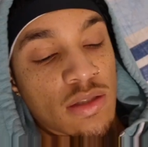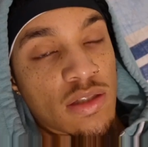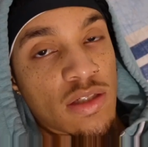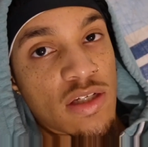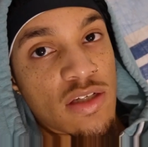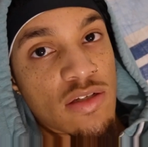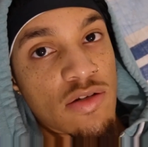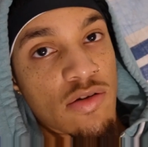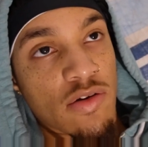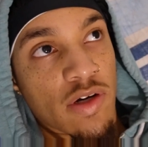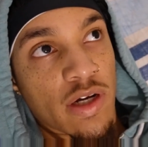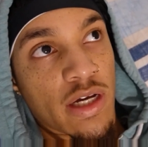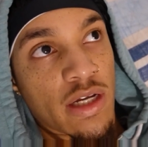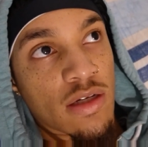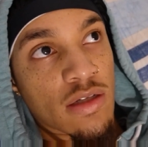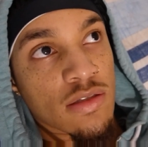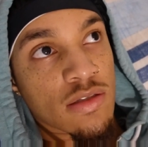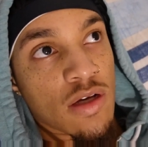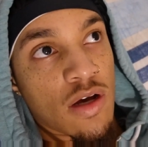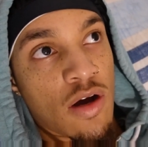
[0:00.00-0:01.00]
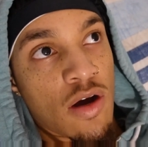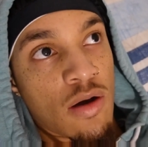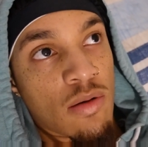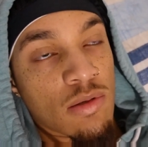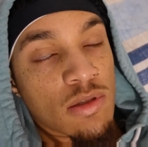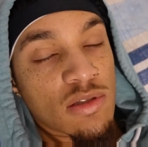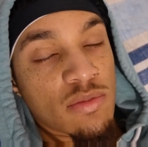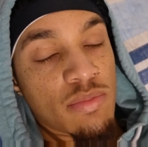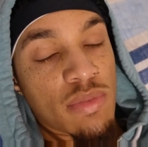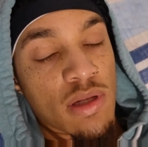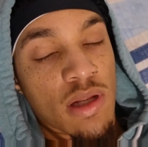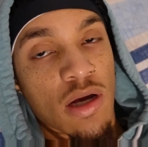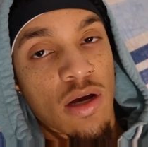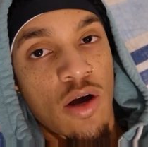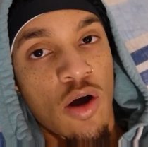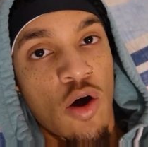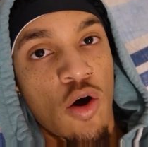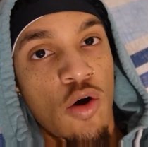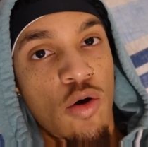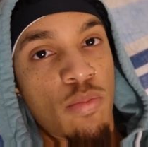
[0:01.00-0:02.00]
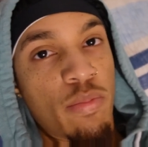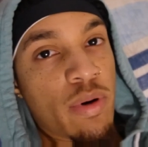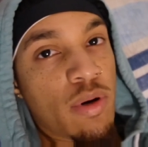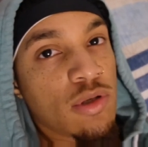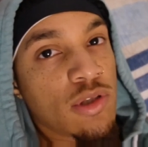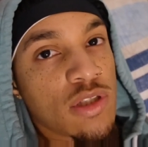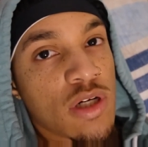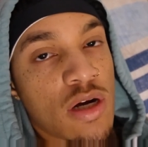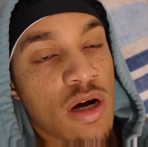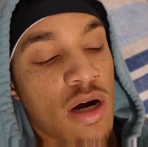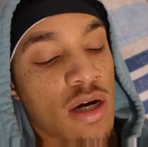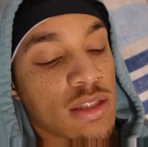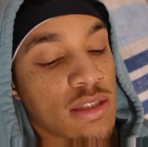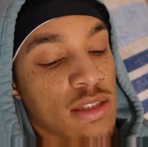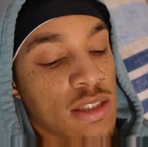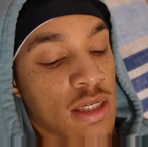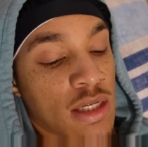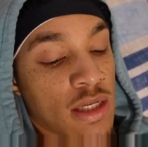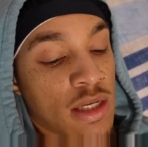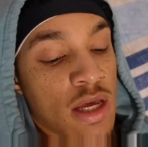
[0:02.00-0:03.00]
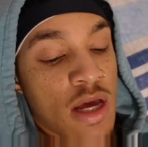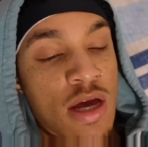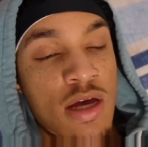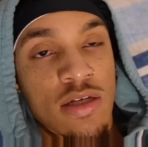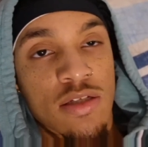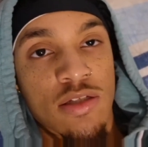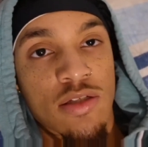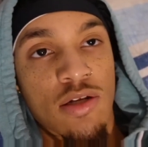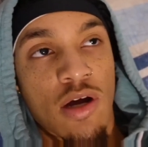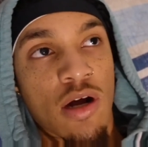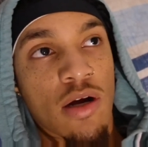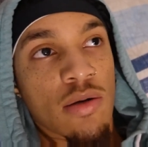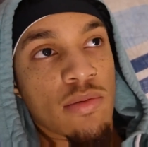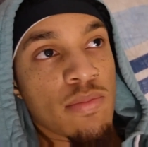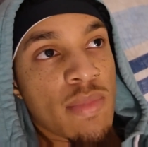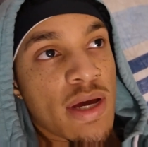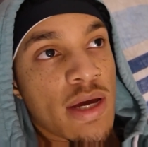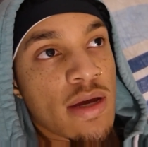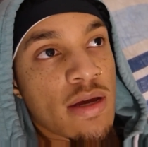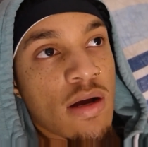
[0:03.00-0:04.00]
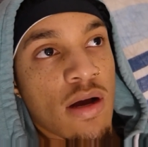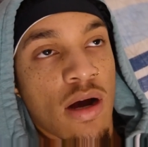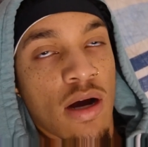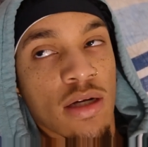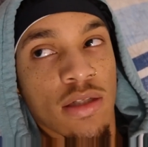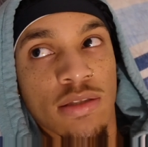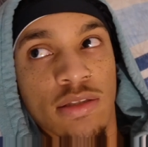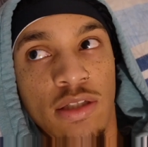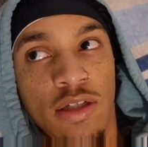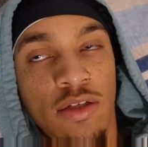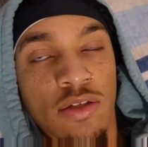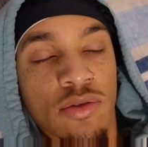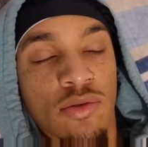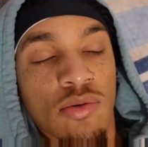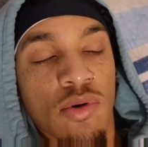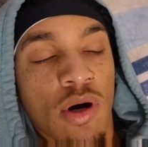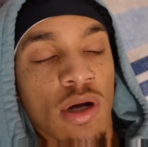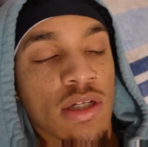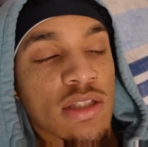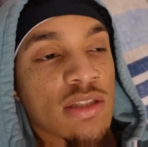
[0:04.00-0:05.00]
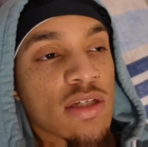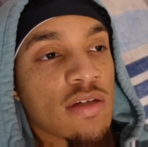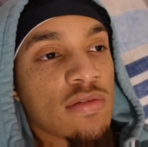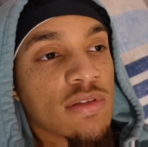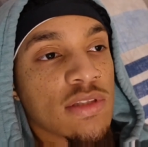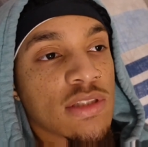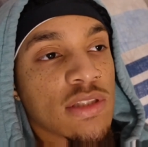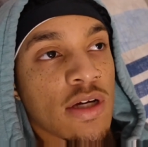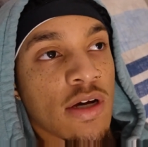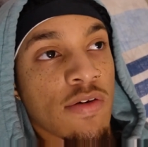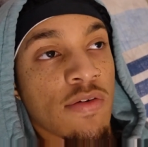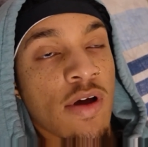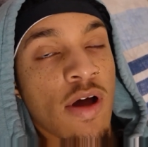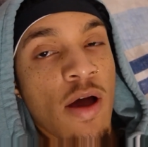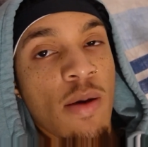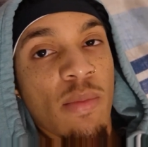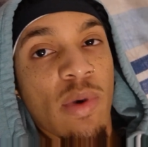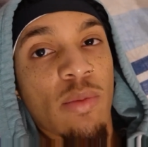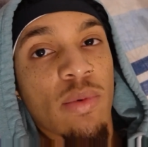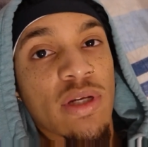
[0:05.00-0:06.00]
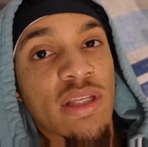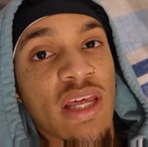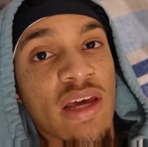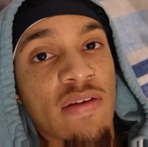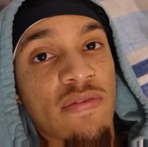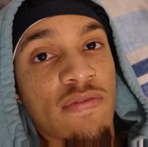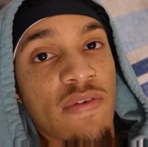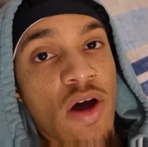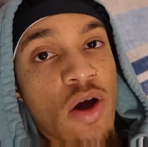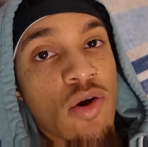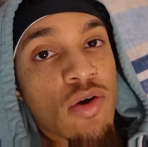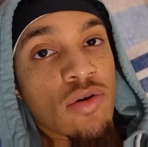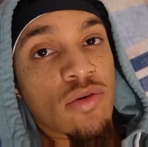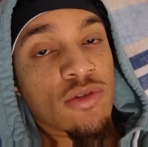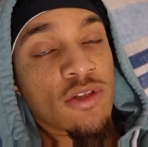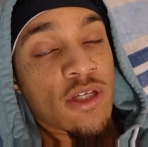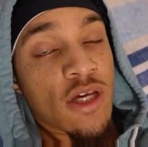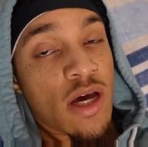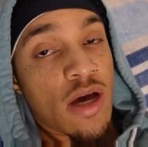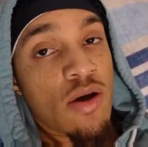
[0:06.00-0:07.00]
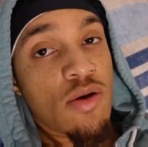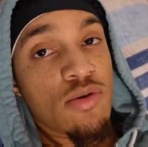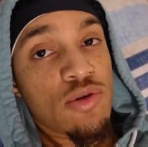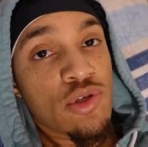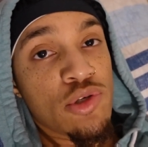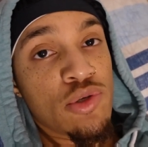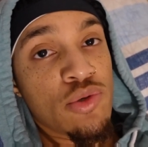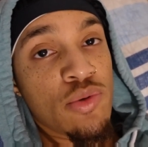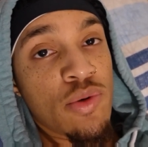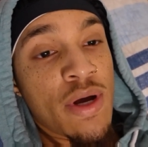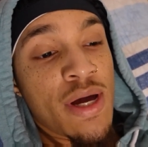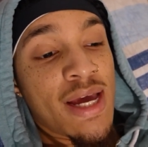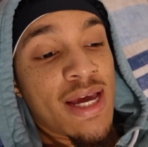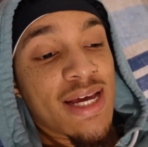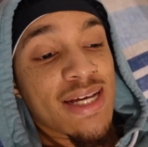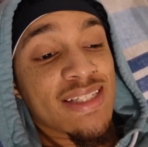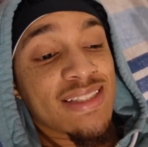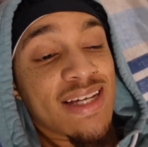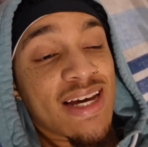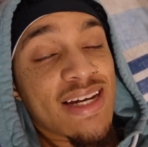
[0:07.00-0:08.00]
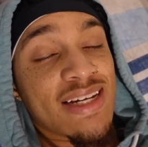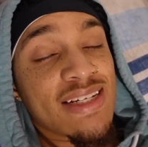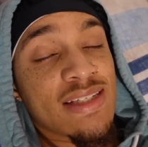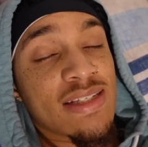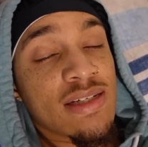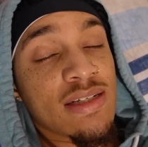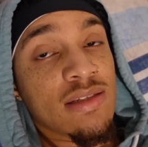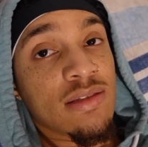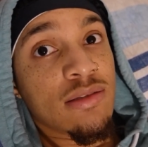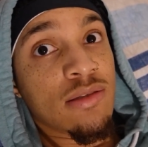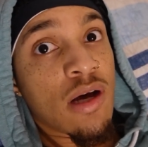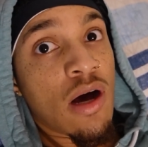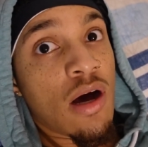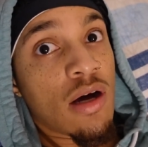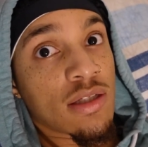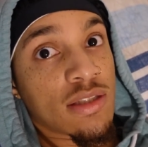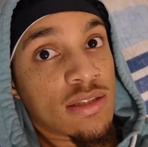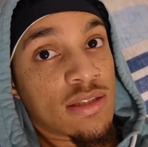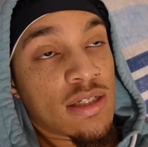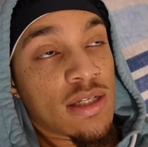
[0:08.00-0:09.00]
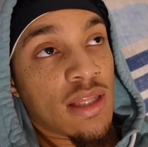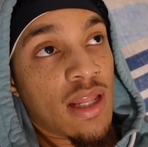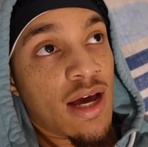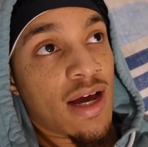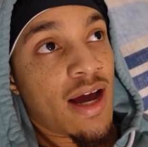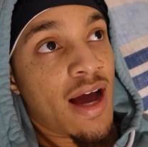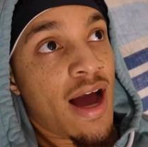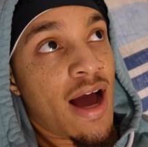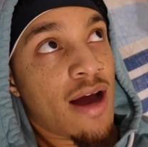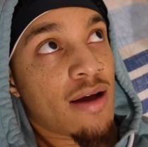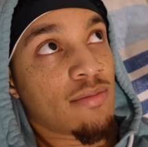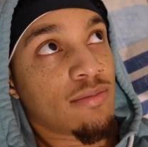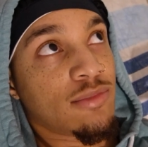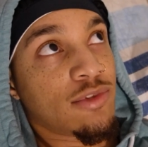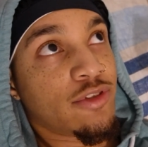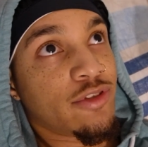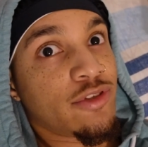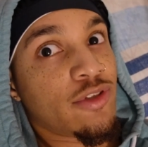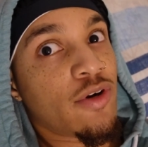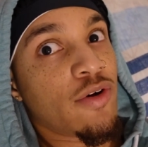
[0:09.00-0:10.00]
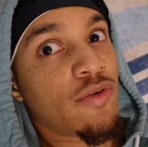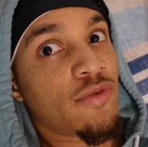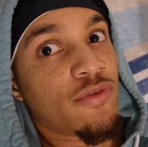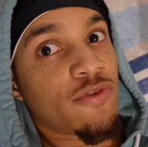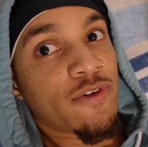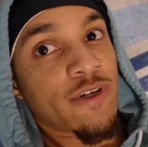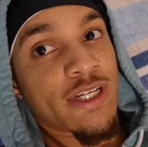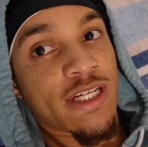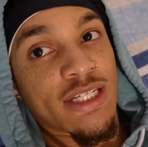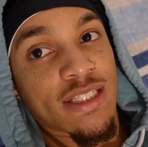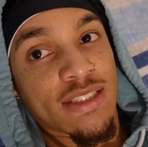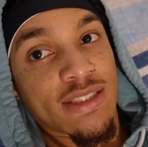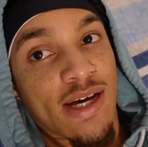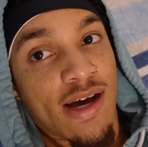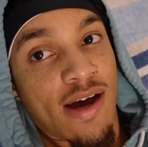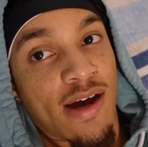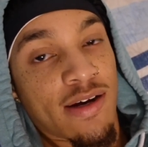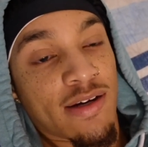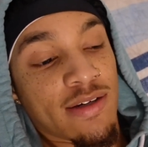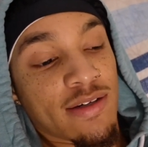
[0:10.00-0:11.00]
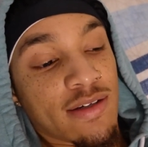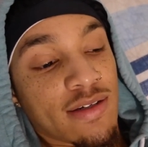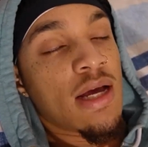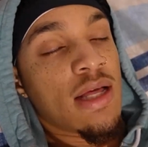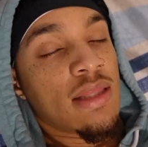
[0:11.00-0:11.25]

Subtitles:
These creators will always be like, oh, post your content. Start making content. Do all this other stuff. But what they fail to tell you is that it's exhausting. Like, I'm so freaking tired.